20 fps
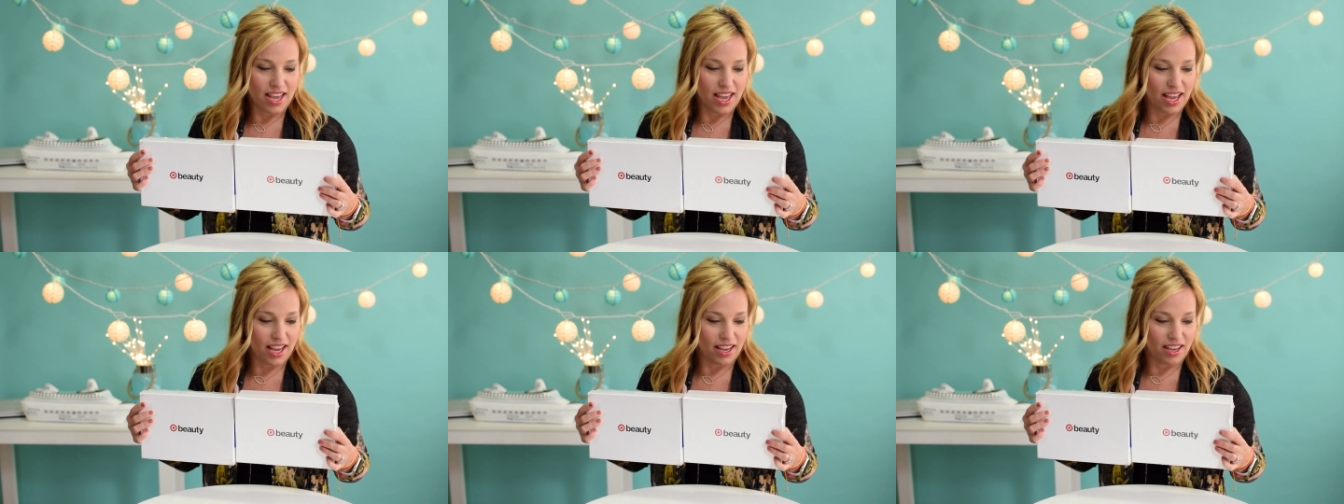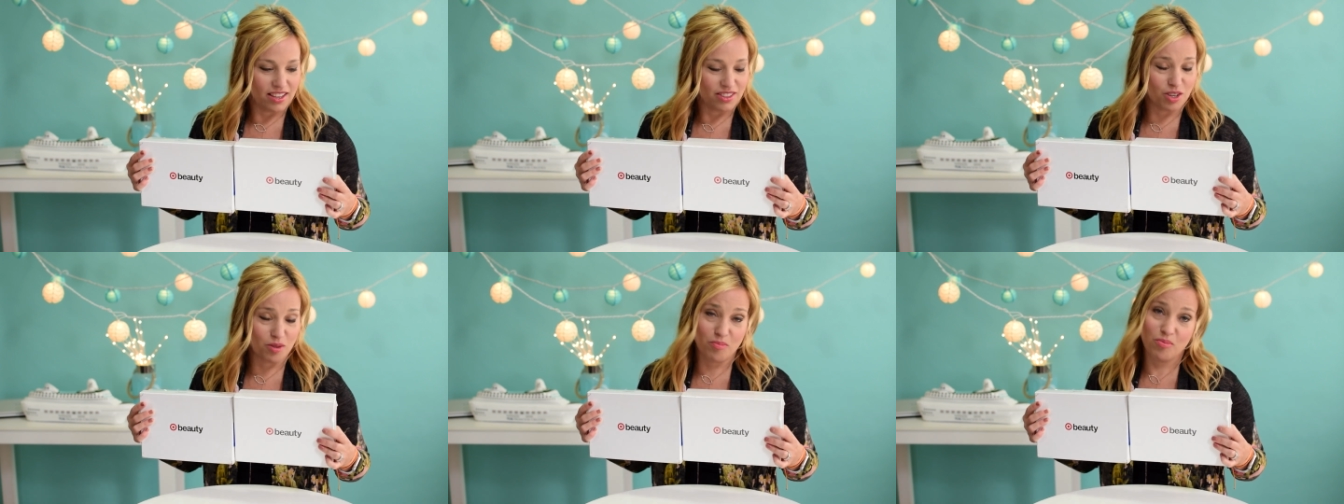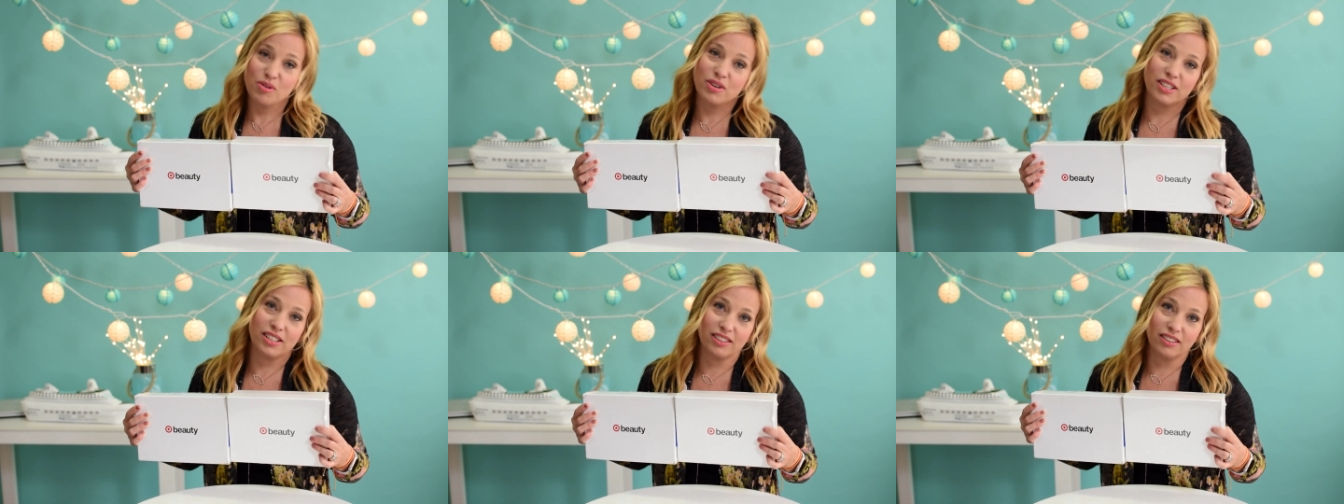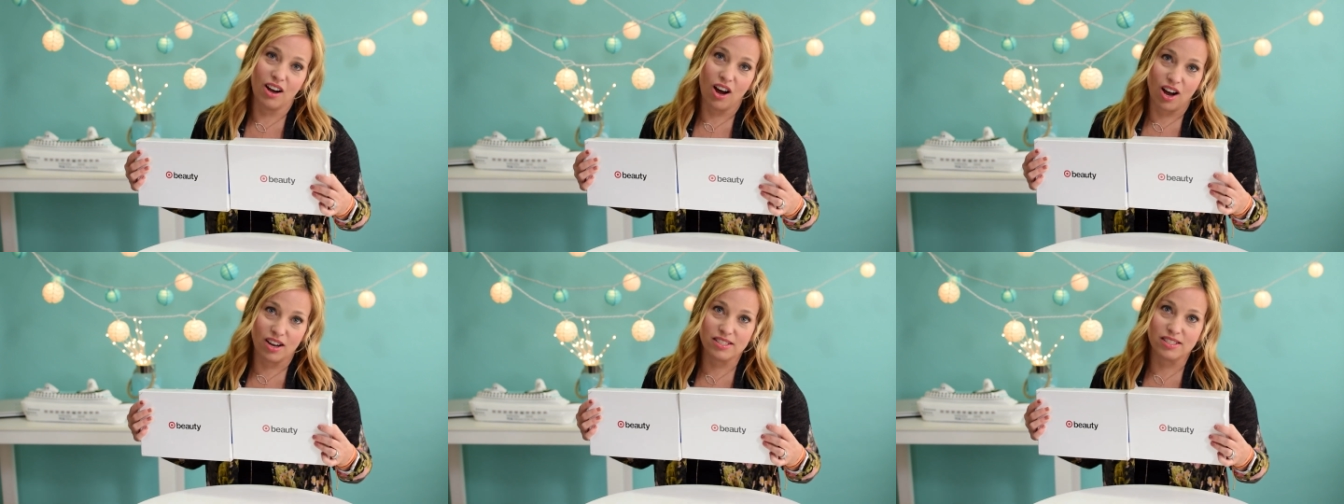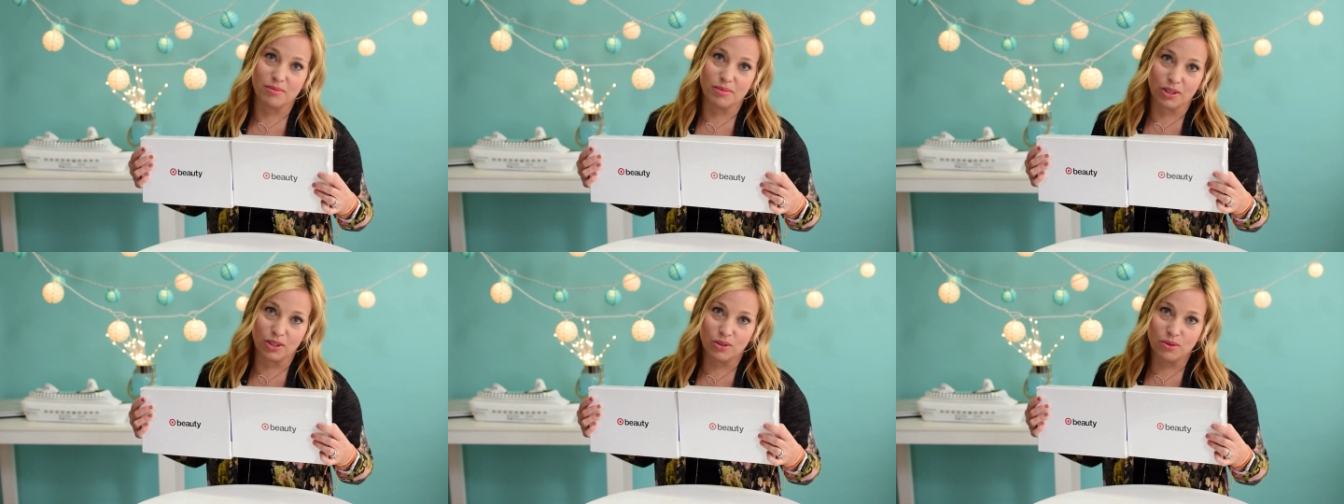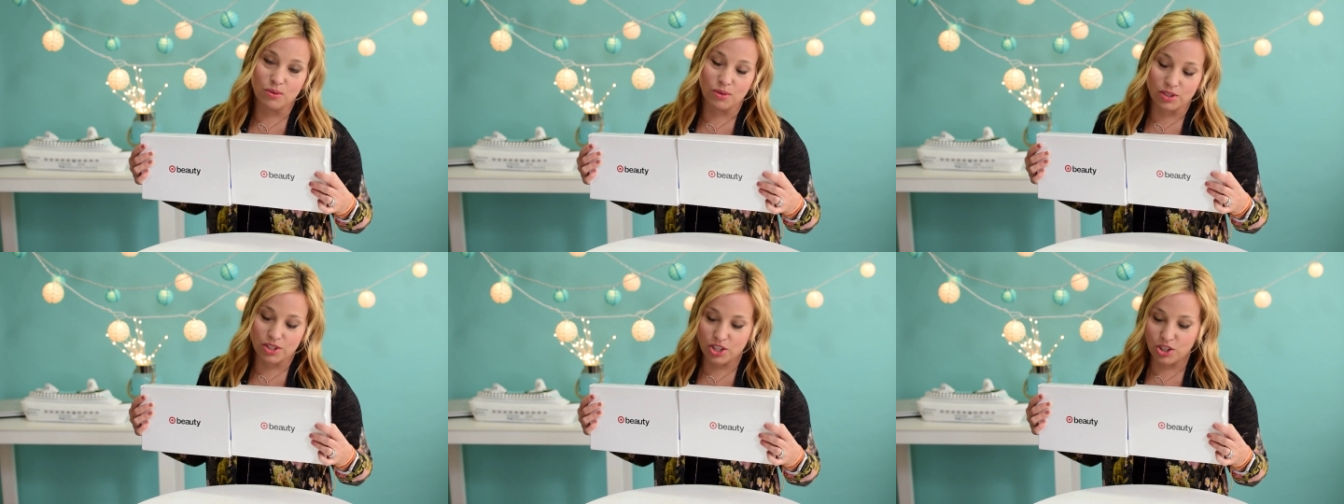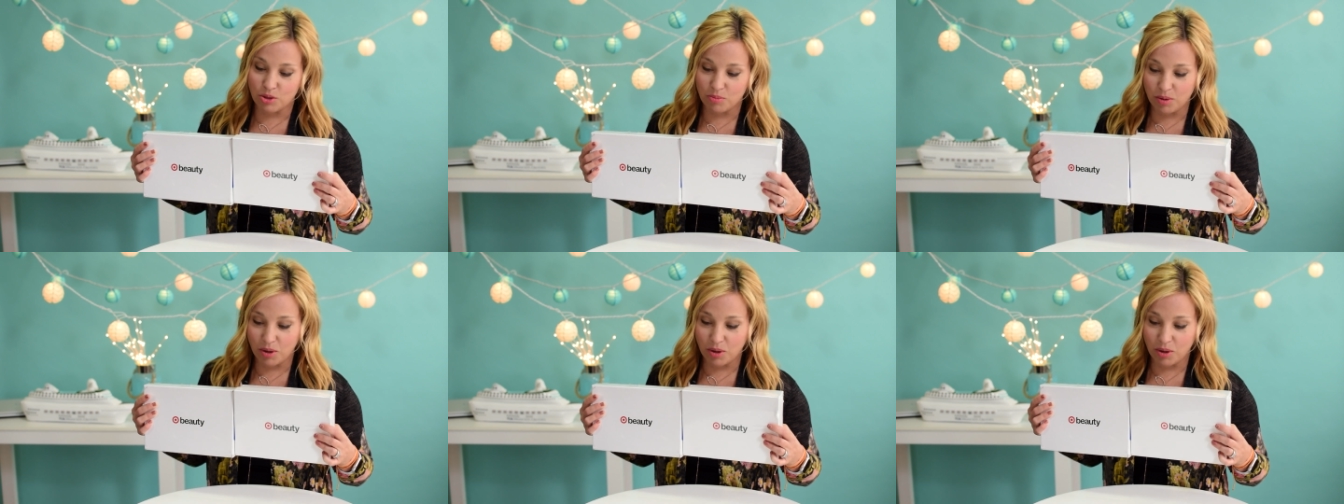and they're pretty awesome and cool too,